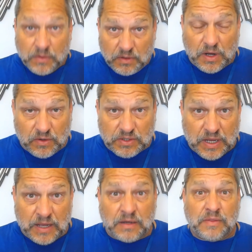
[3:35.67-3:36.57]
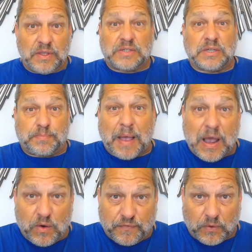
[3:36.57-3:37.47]
You understand? This is
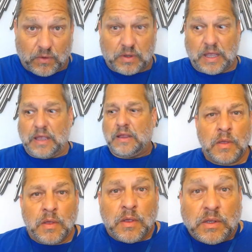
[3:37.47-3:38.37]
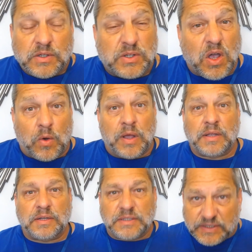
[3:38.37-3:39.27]
powerful, okay? So
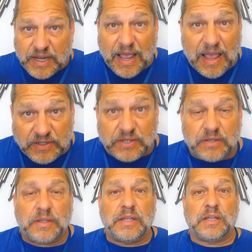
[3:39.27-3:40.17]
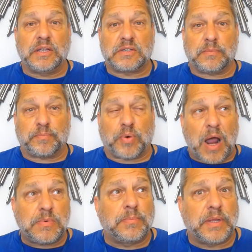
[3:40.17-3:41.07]
debt is
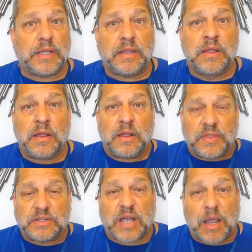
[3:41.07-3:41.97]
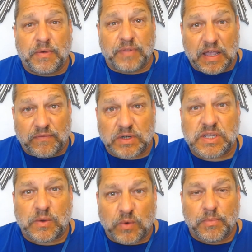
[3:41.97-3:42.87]
probably the type of leverage
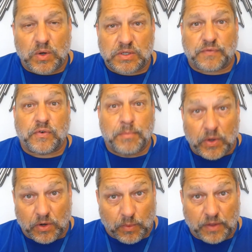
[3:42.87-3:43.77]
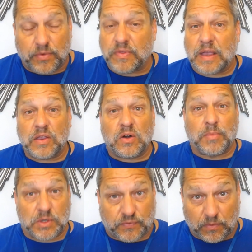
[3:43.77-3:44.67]
that we're most familiar with, or that you're
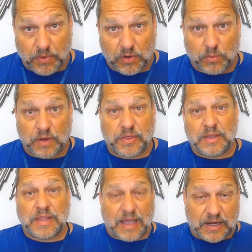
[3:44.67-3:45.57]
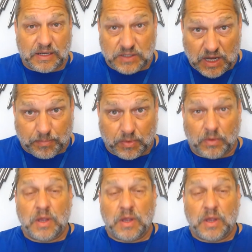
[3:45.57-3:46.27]
most familiar with in that example.